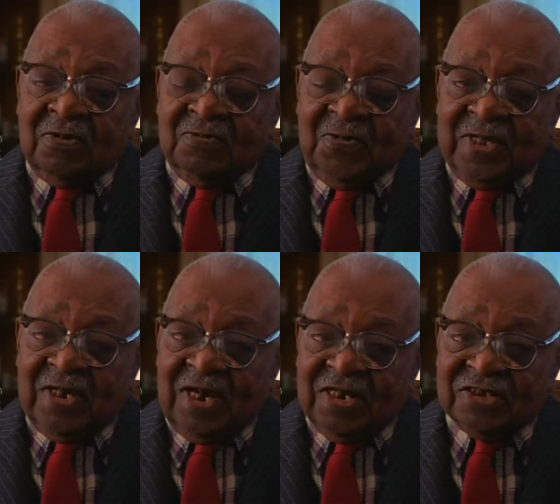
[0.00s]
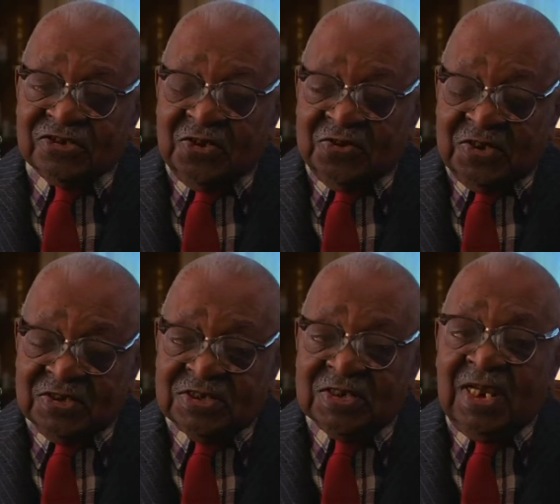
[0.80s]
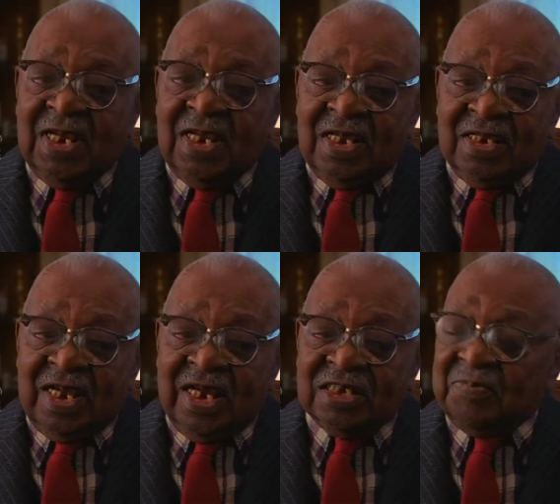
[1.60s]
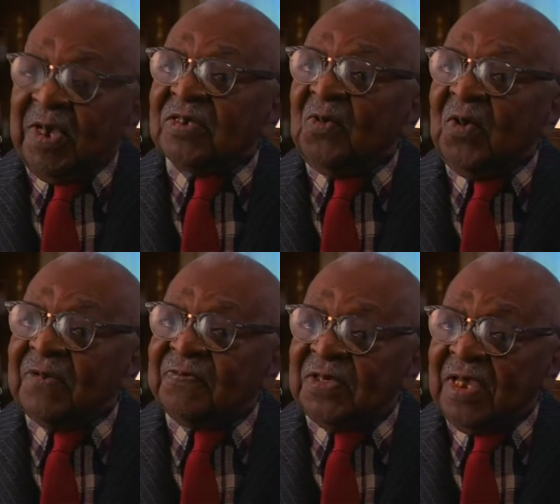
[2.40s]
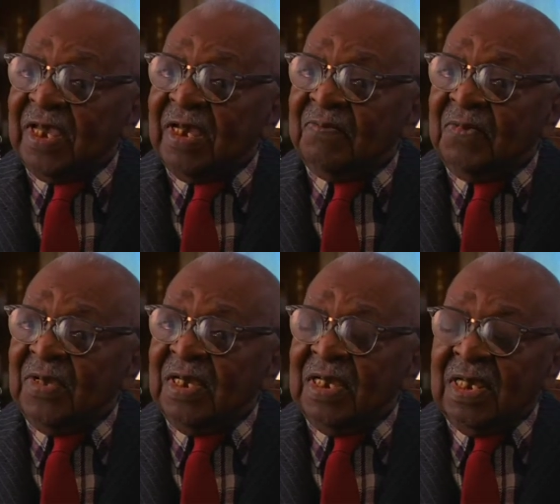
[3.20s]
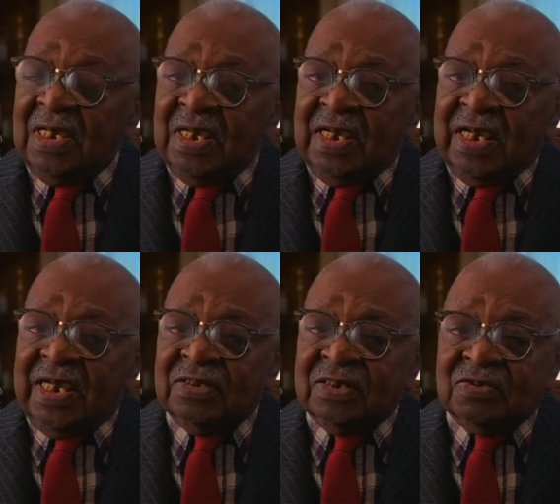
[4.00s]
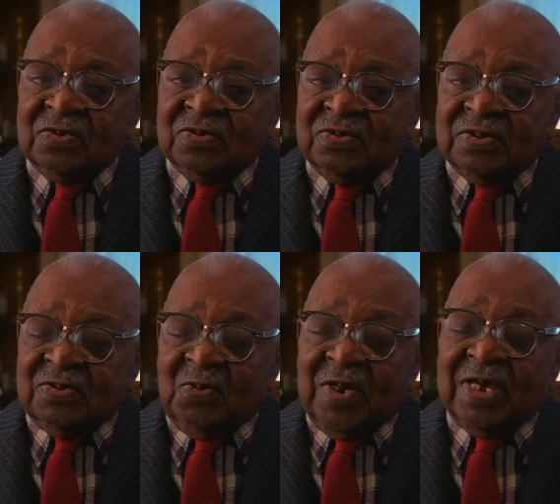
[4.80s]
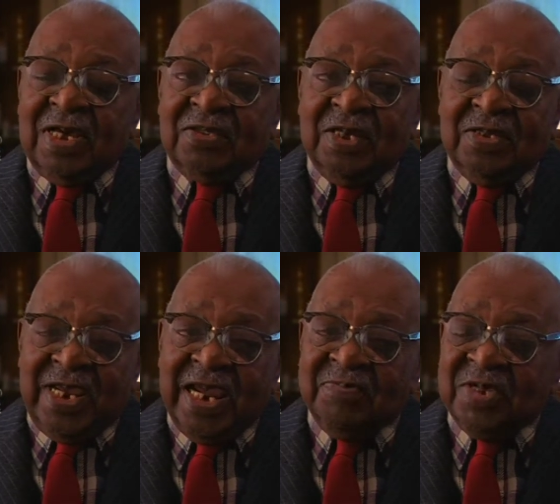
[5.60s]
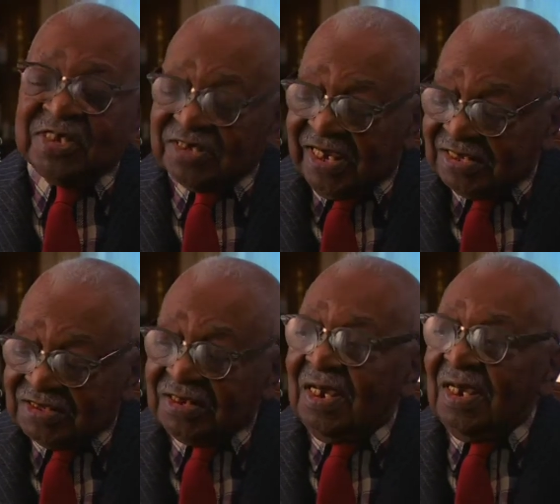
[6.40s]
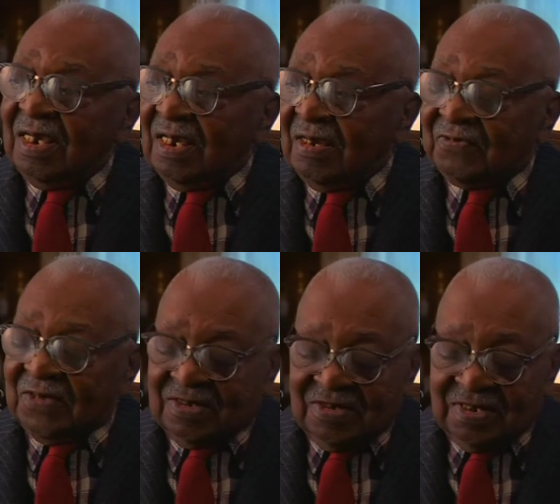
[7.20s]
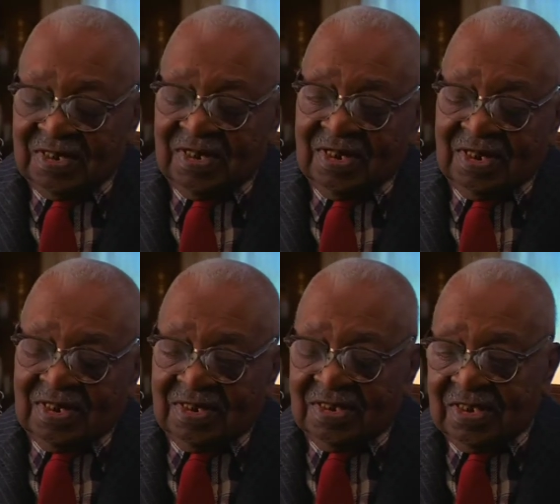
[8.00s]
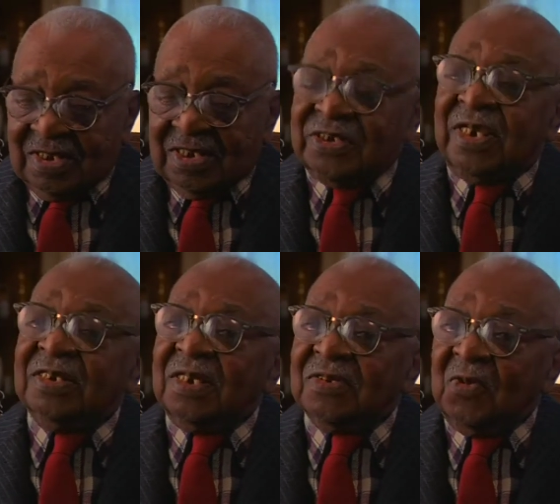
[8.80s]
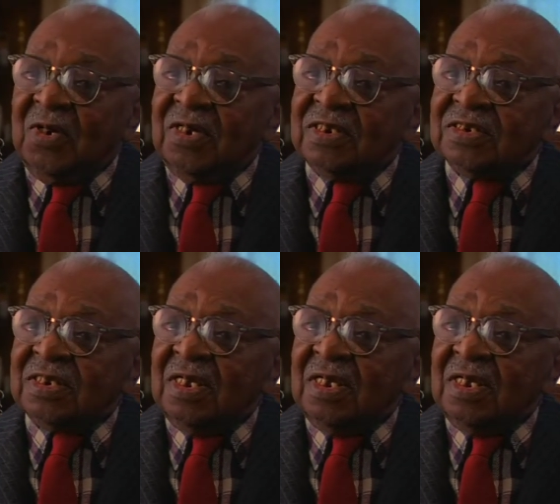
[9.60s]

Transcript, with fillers: for the college students, they had special work for them, and well, uh, the, the ABCs of uh, agenda it was.